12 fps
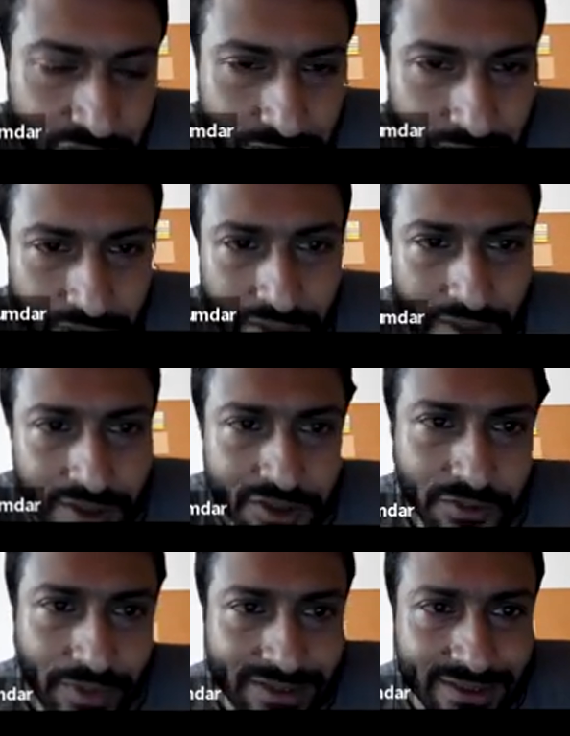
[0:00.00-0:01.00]
So, so
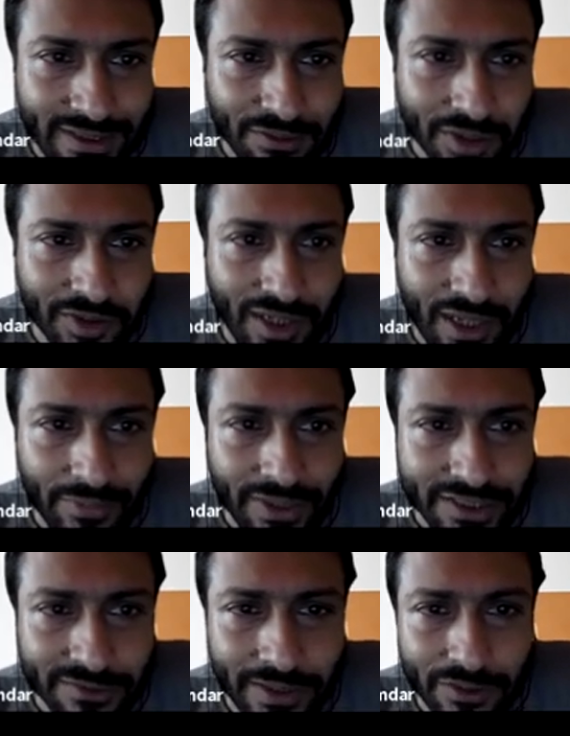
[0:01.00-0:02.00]
basically, what will happen
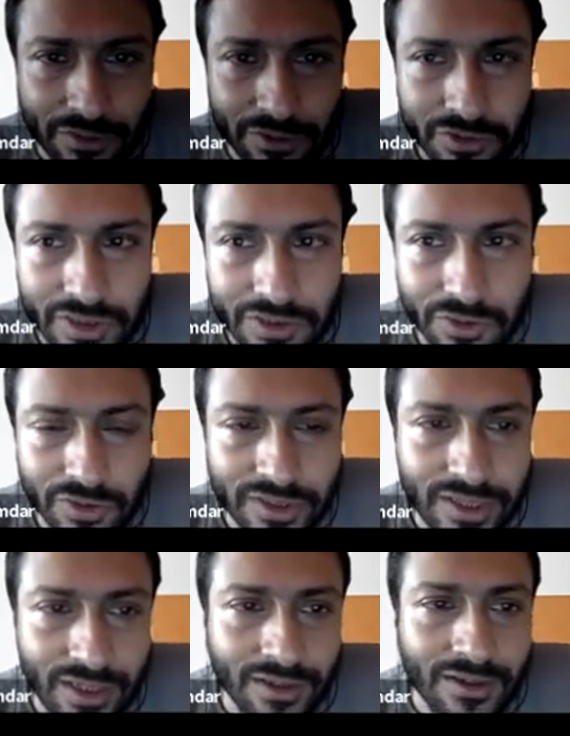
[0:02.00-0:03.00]
is if I go through this whole
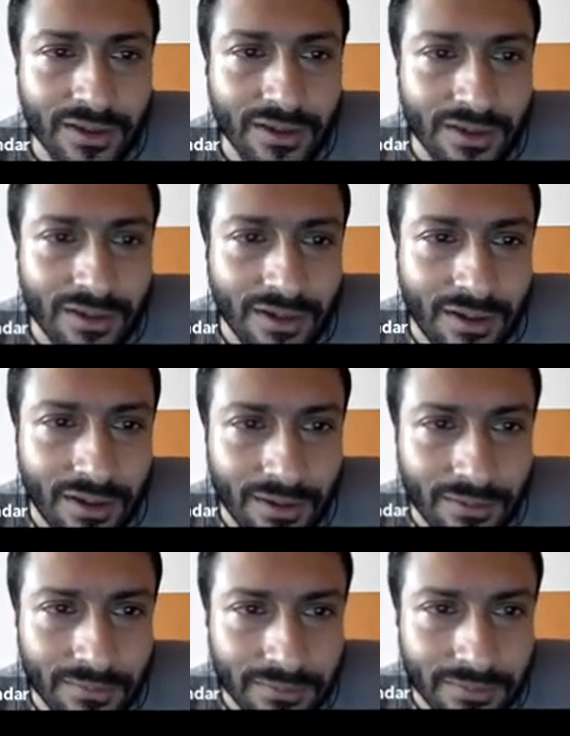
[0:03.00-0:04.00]
thing, uh,